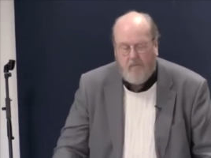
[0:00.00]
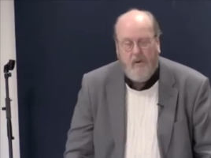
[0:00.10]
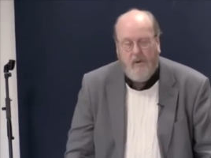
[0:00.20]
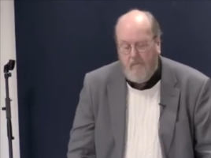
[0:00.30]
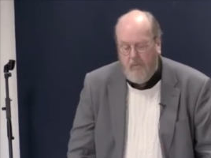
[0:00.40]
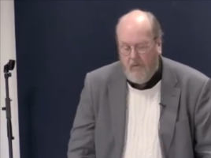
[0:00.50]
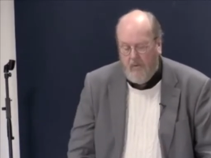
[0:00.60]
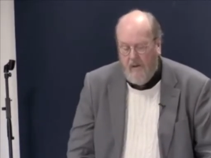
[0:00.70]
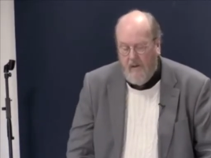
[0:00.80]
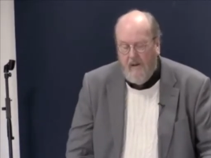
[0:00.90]
people,
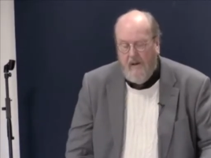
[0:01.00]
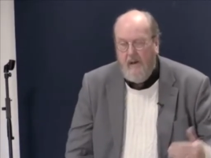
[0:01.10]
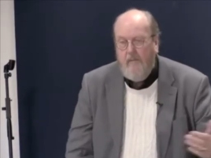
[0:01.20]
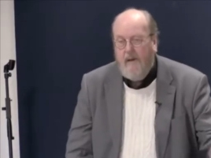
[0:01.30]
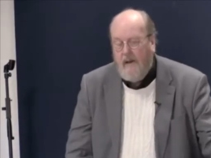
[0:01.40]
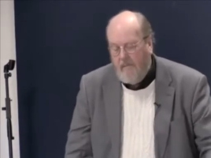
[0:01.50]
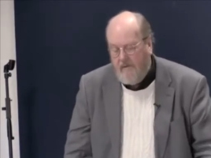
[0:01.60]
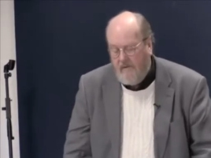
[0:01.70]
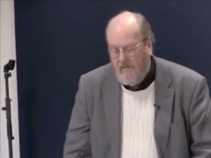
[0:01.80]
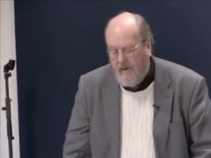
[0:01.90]
he
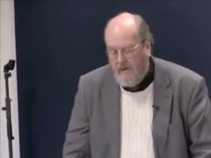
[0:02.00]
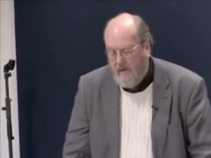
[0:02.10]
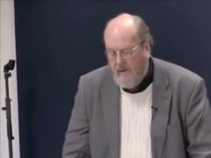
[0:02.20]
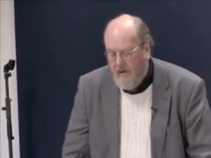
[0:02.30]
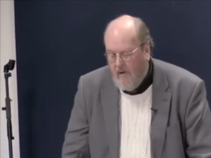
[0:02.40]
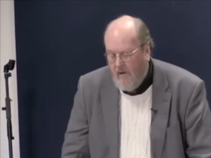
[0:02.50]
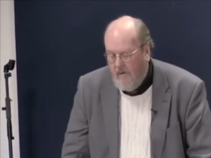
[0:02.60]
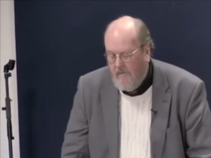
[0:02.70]
becomes the victor, you know.